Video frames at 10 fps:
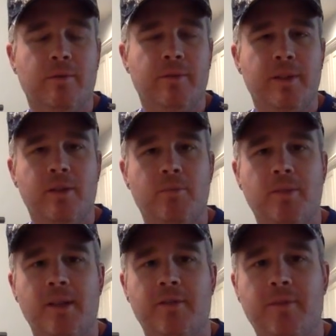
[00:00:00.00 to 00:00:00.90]
video
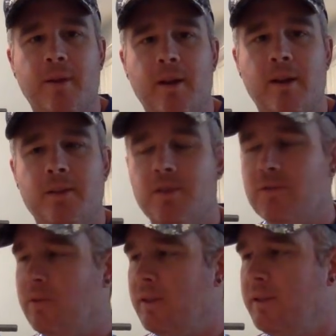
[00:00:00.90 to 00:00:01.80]
brief. I, I
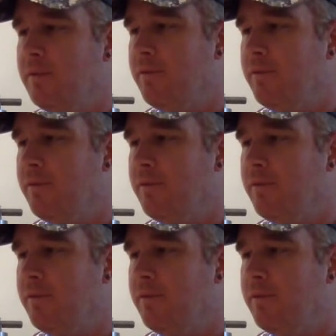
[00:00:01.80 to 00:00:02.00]
just really